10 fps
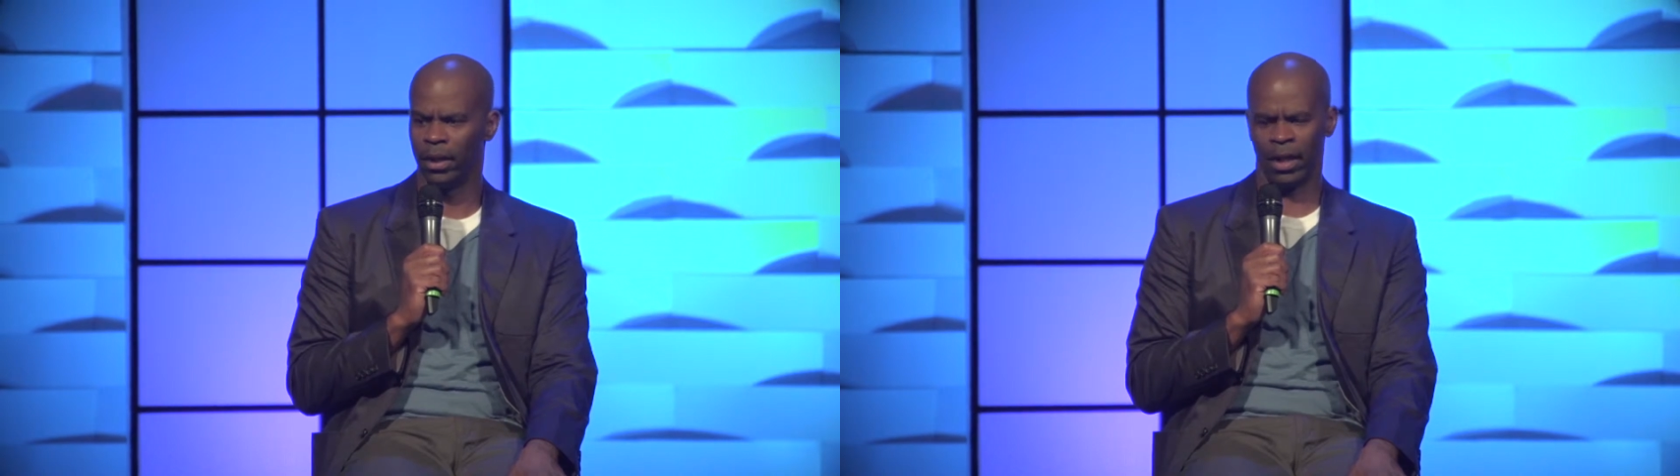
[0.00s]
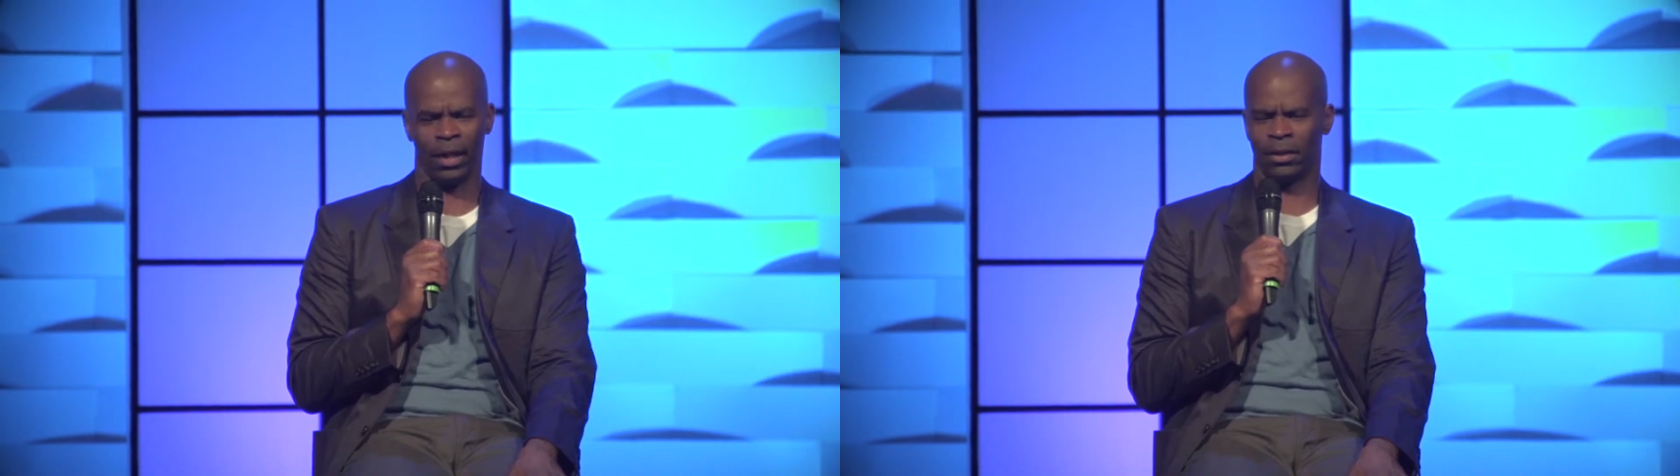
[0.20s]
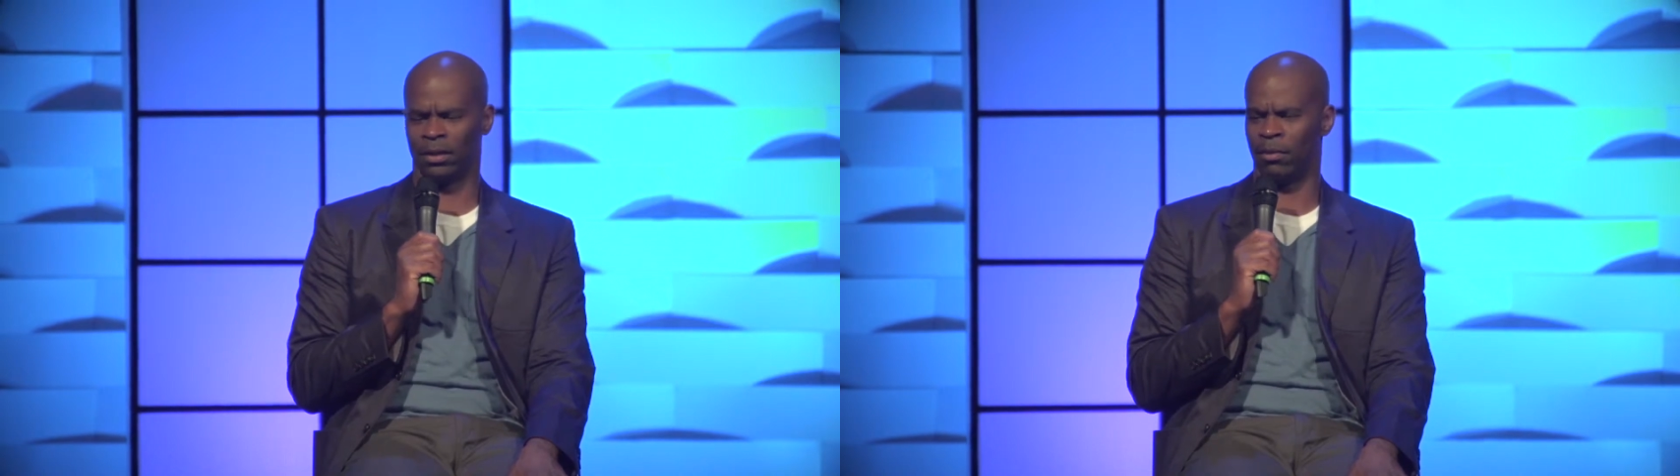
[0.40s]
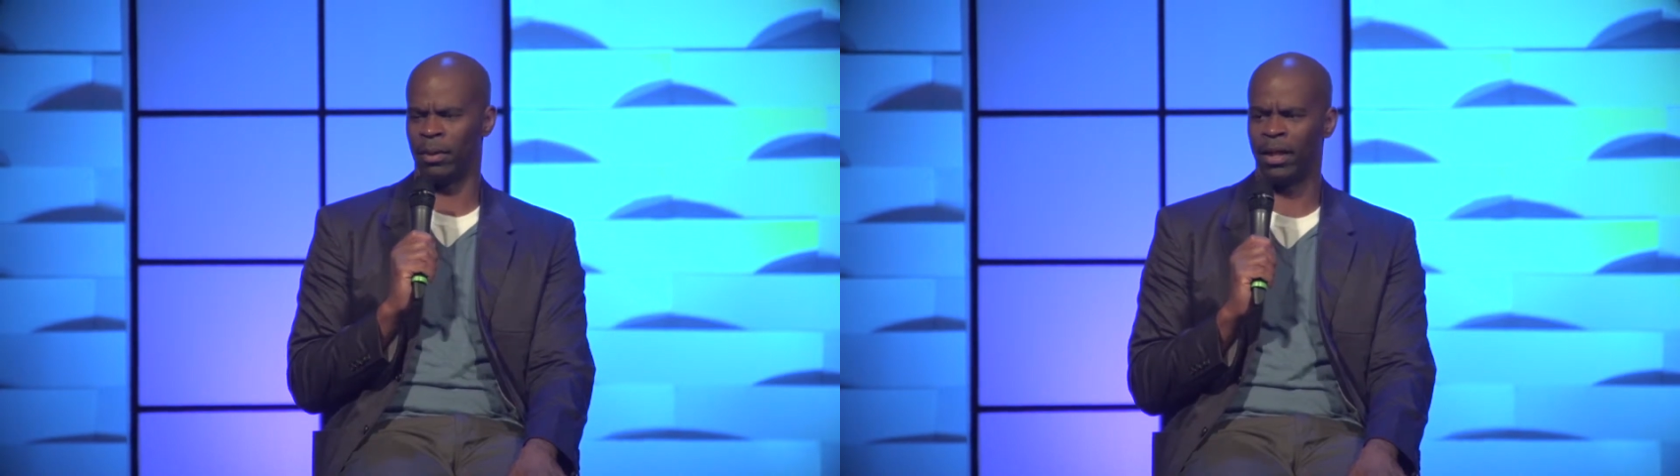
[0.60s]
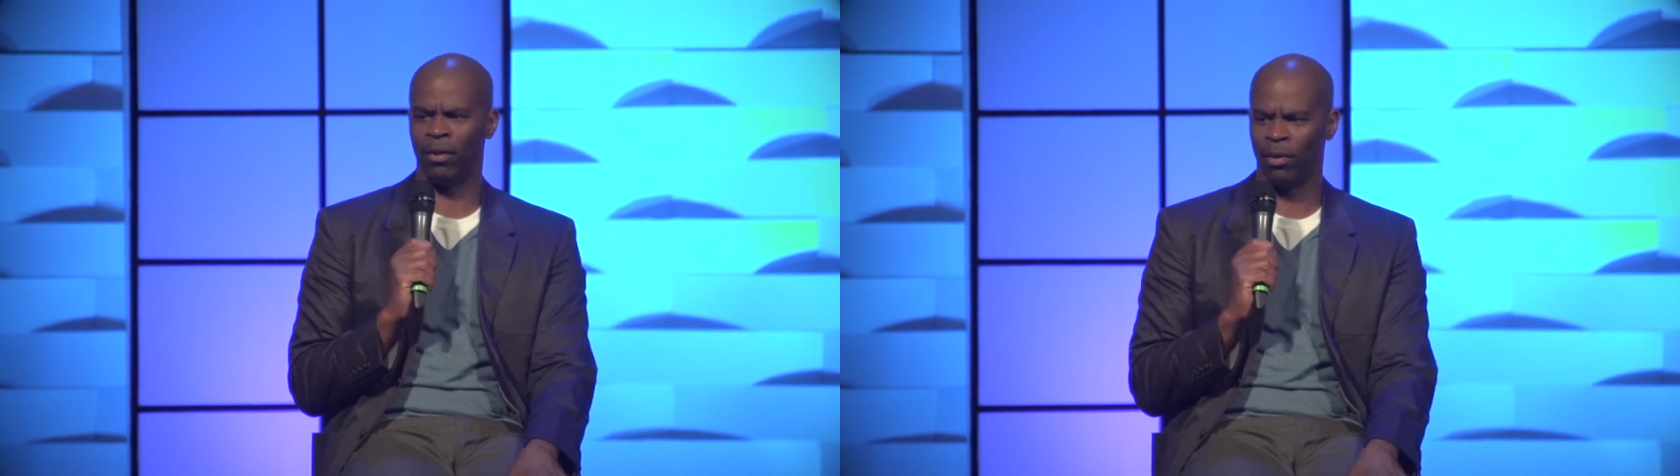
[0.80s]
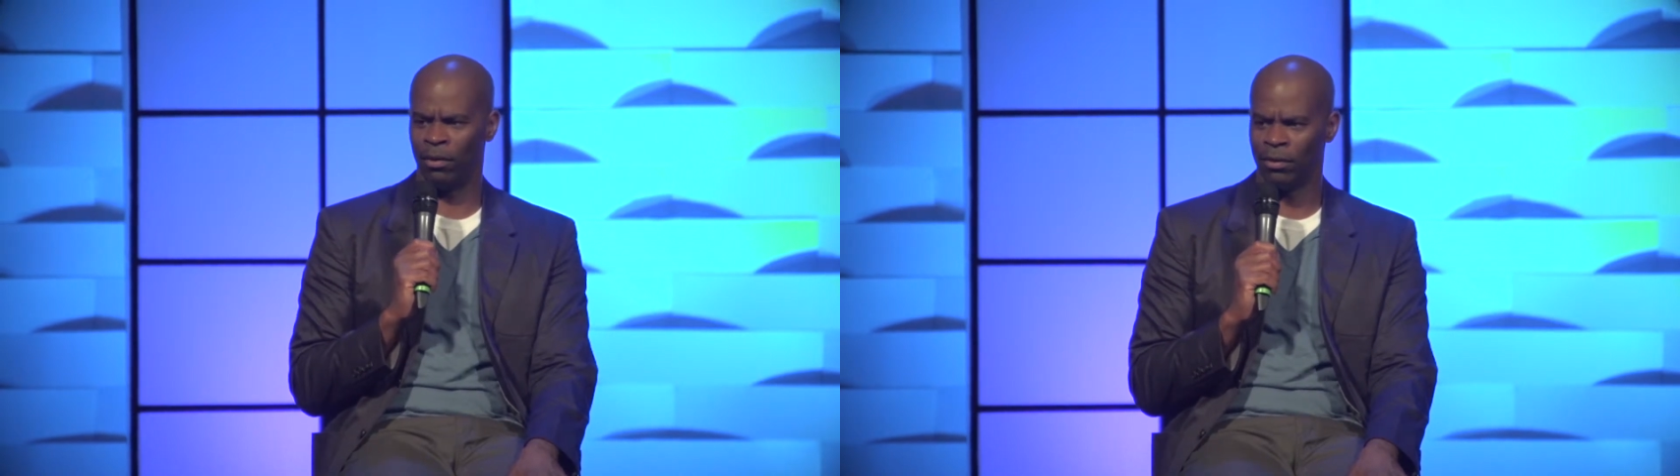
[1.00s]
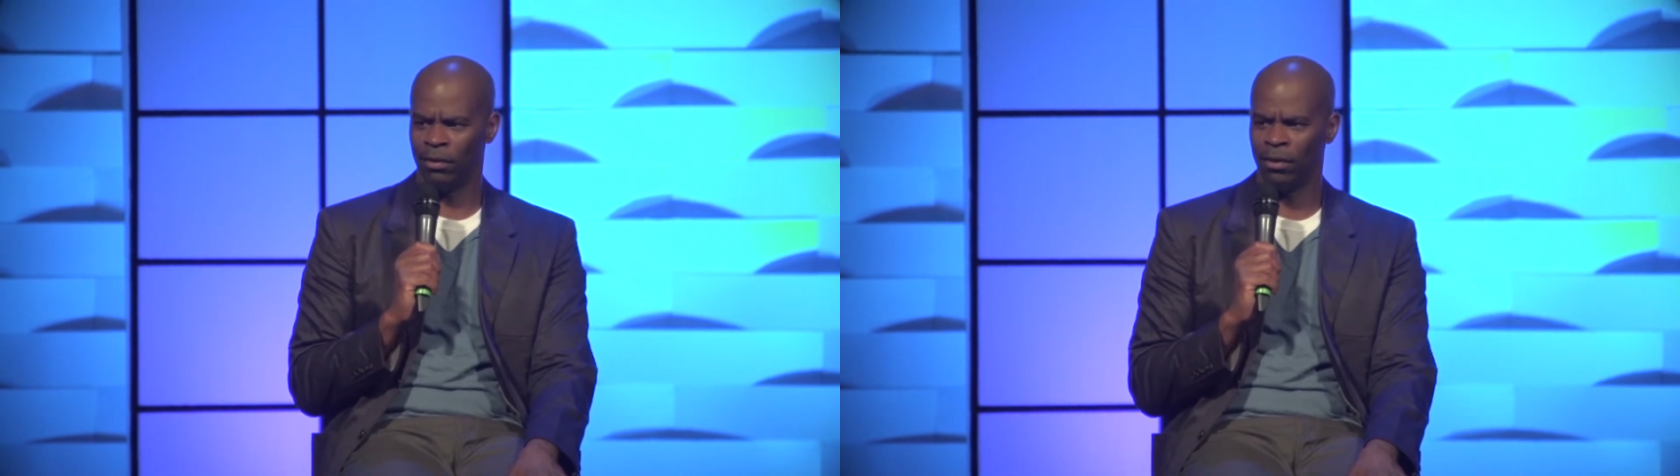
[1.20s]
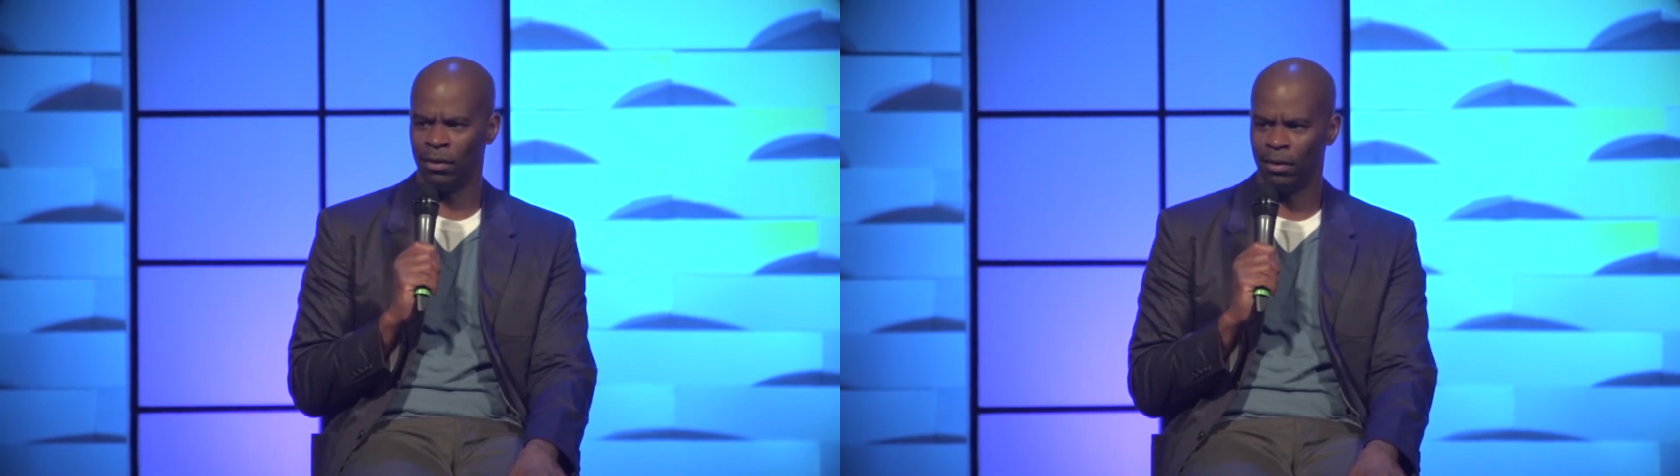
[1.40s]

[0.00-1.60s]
Yeah, because they don't pay that well, do it.